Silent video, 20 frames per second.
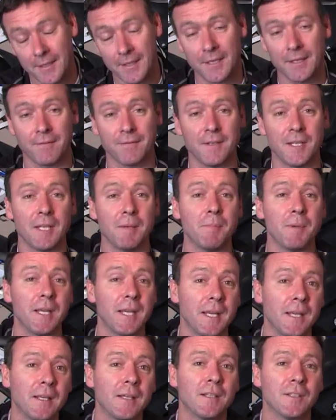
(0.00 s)
if need
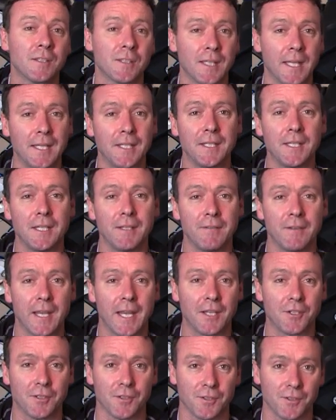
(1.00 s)
be, slight
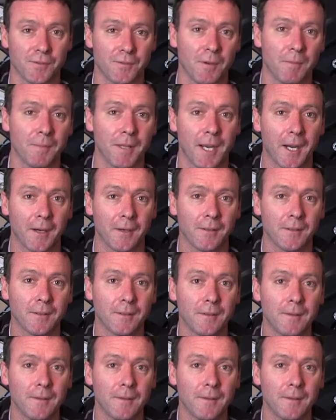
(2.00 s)
deviations from there.